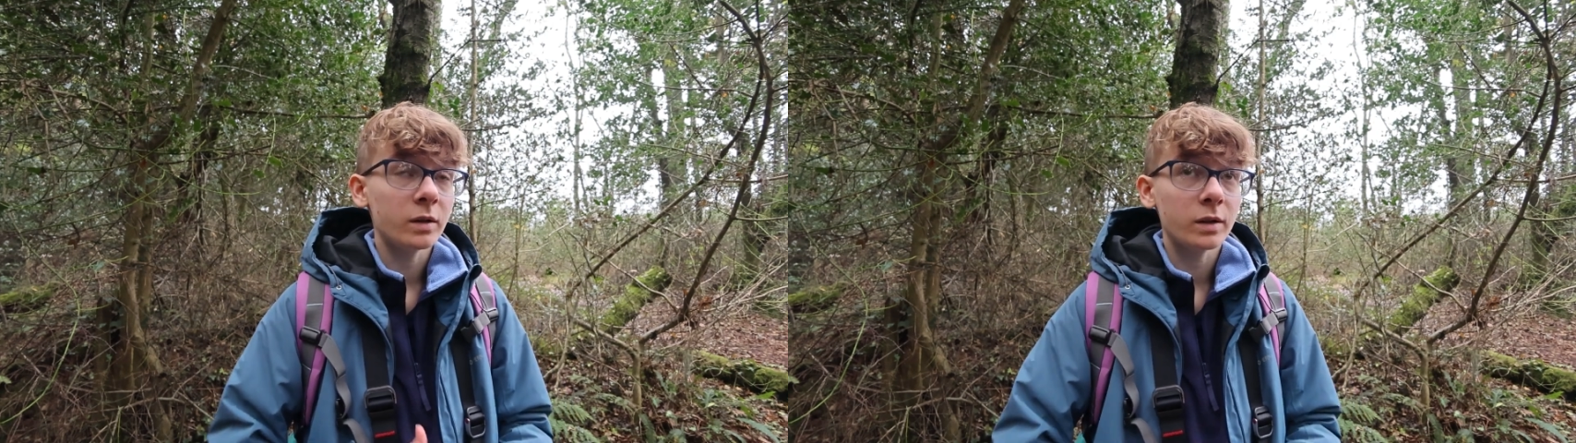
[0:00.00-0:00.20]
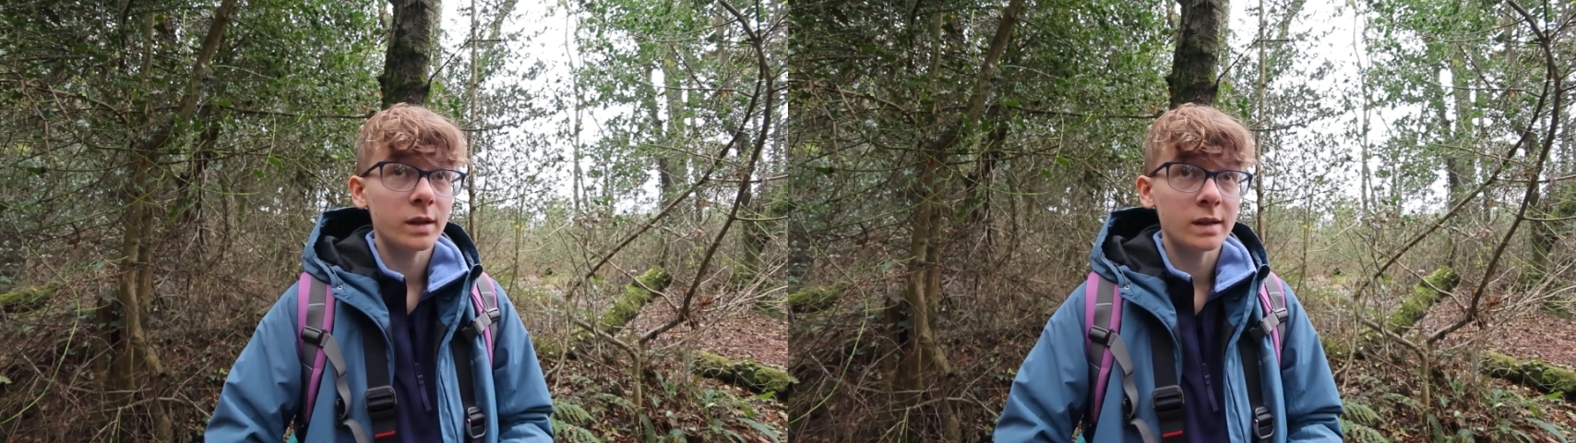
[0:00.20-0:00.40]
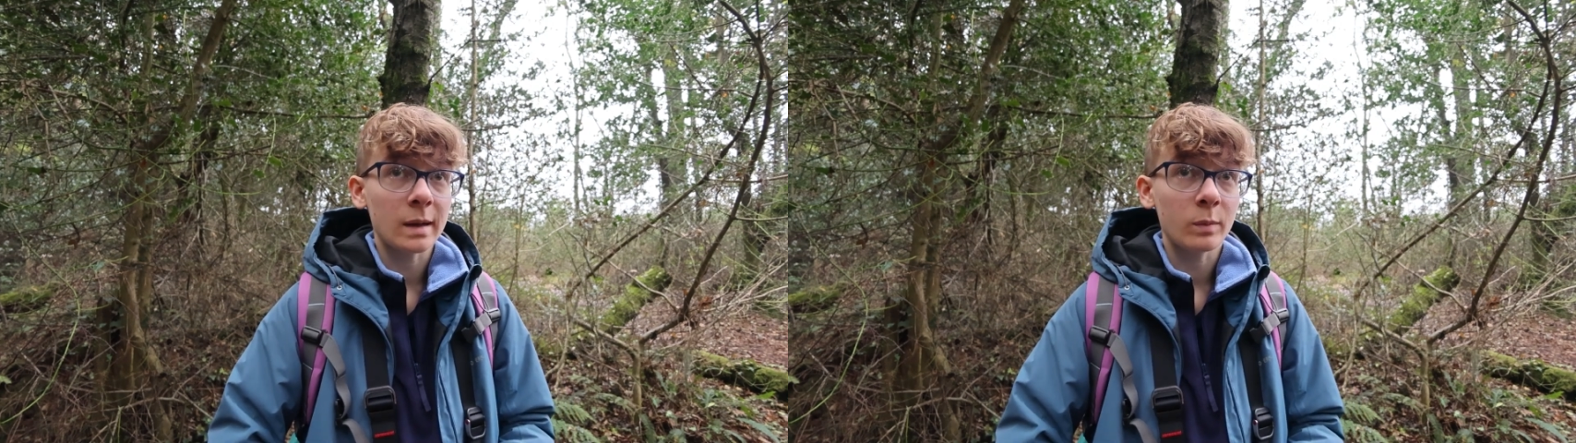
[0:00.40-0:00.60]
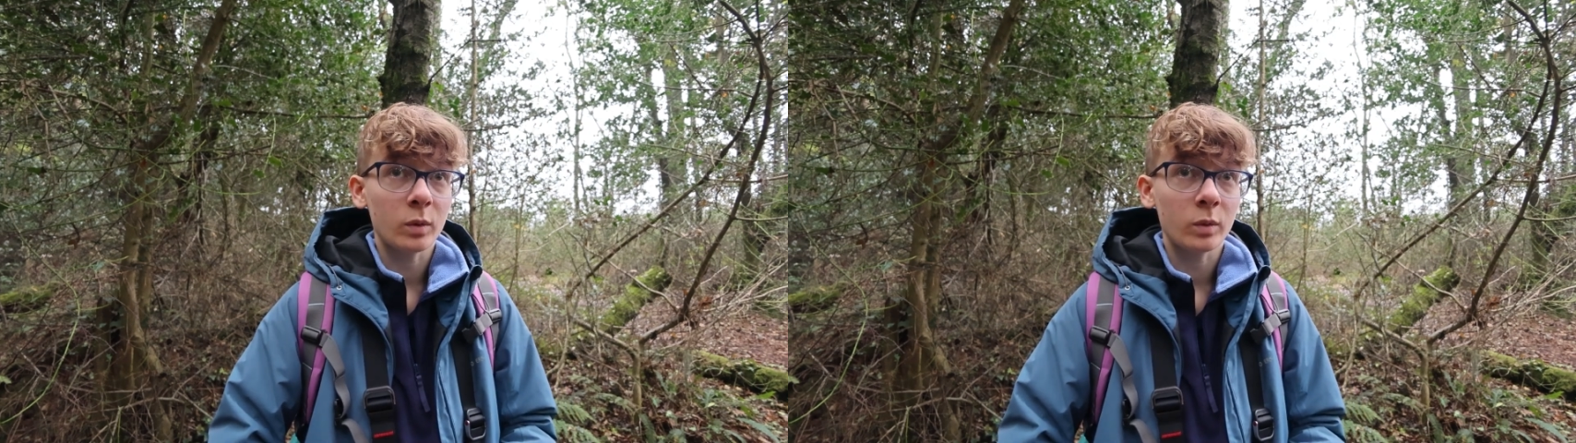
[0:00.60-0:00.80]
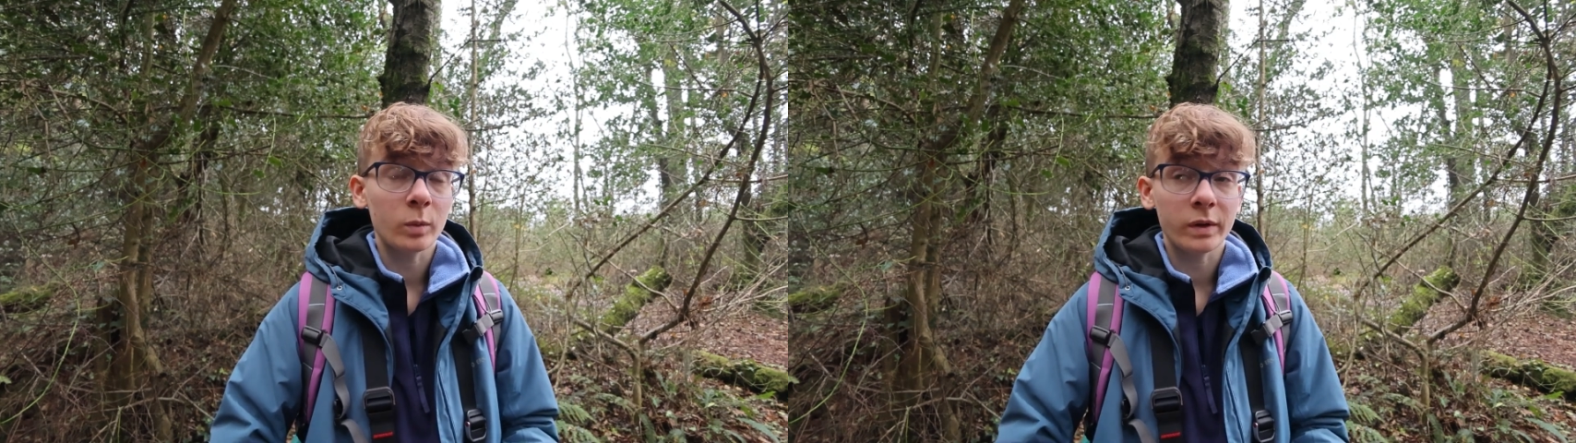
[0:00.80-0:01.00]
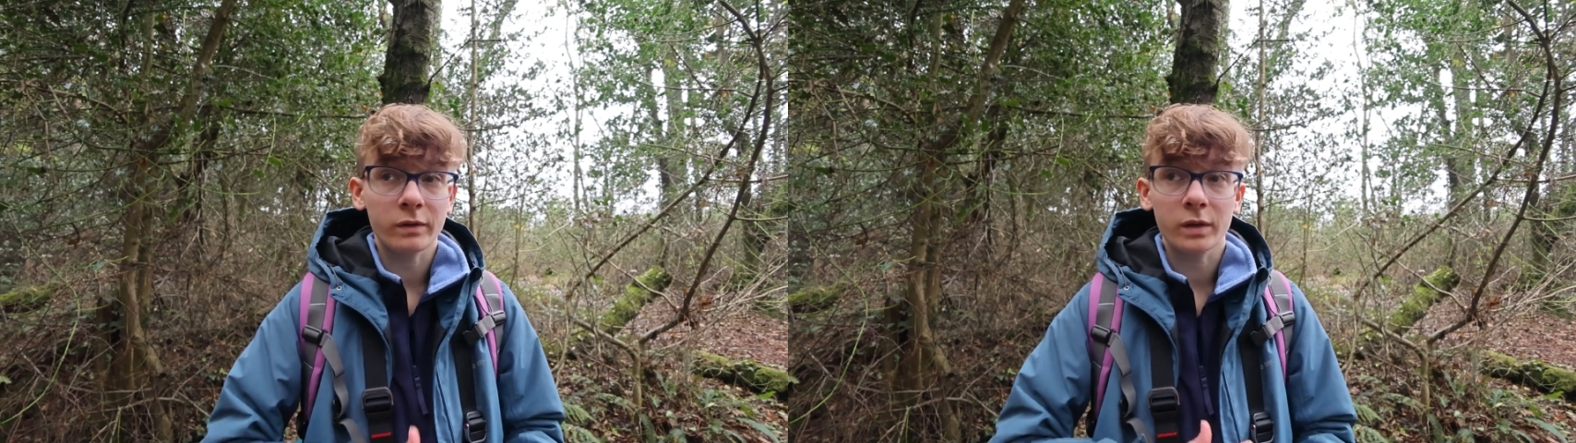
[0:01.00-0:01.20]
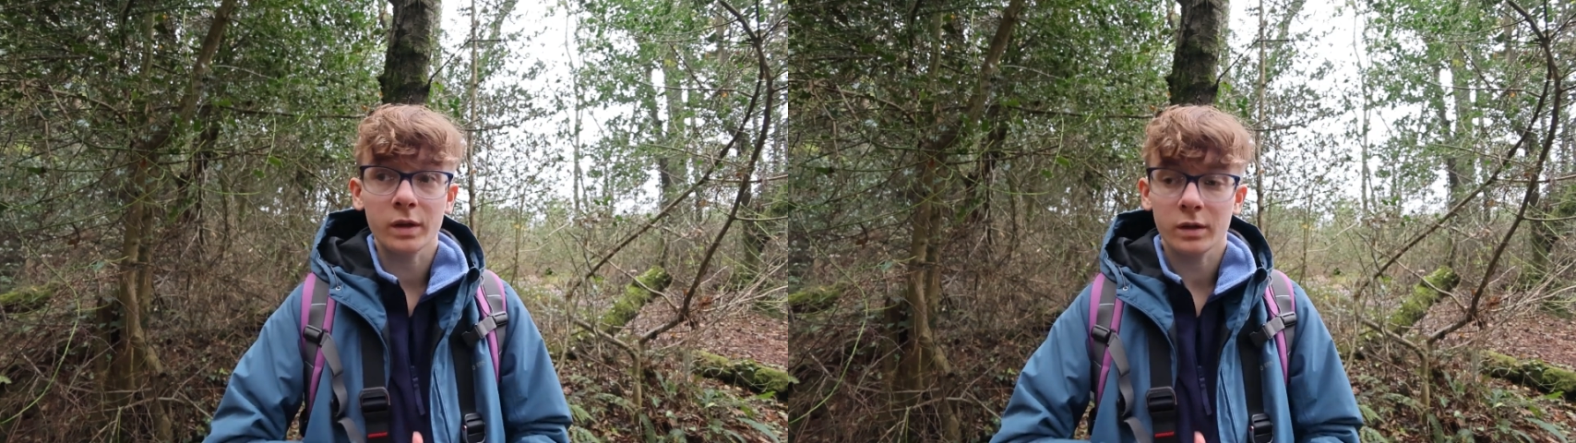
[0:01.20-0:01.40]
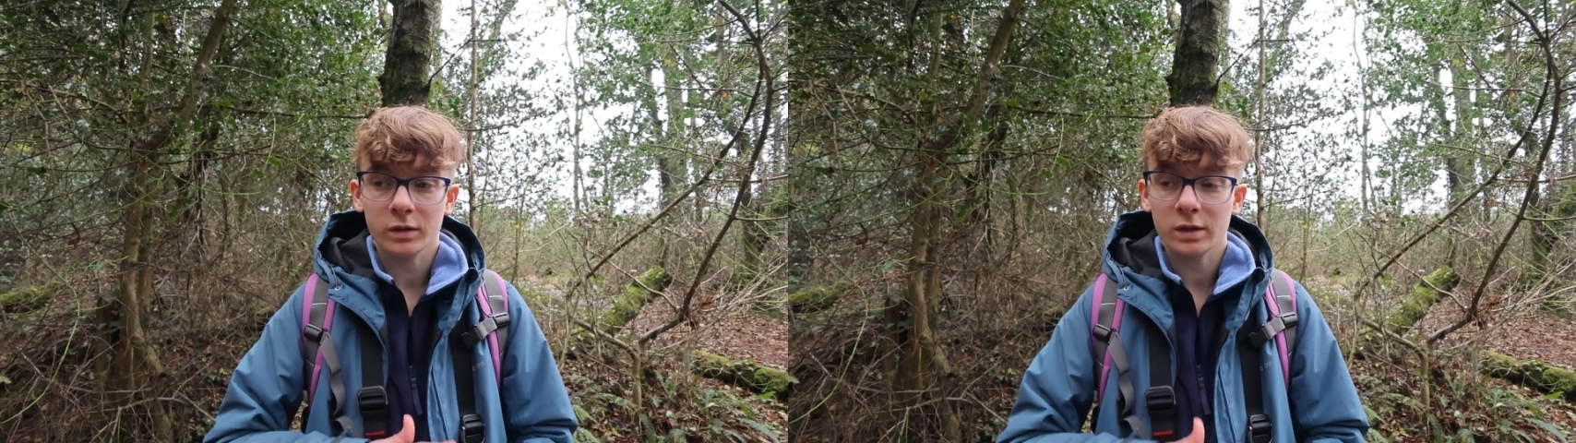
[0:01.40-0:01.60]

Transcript: good example with the